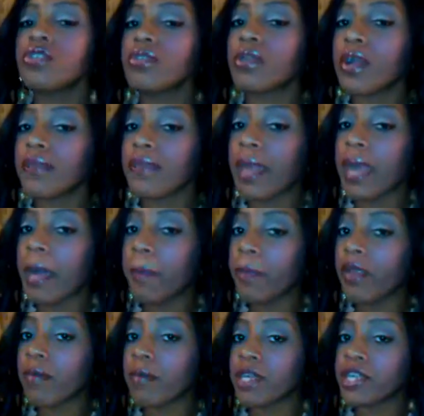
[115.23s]
start at the
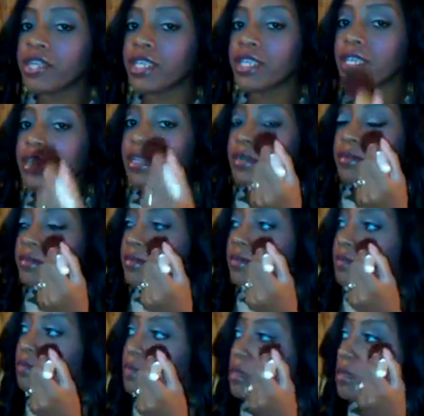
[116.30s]
apple of my cheek,
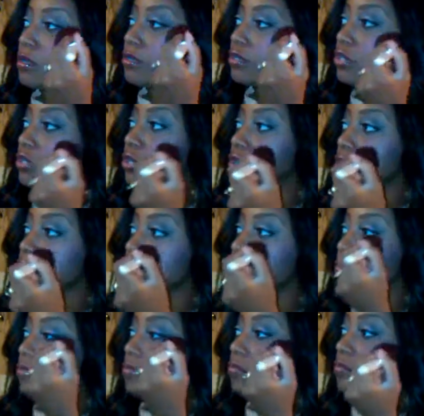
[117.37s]

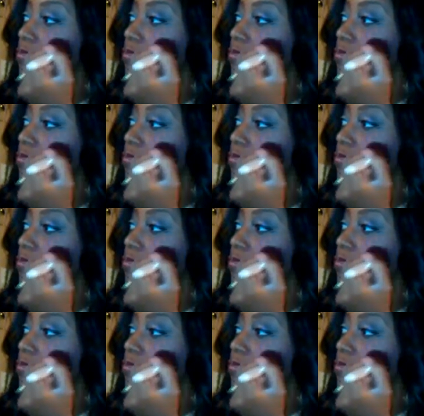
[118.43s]
circle,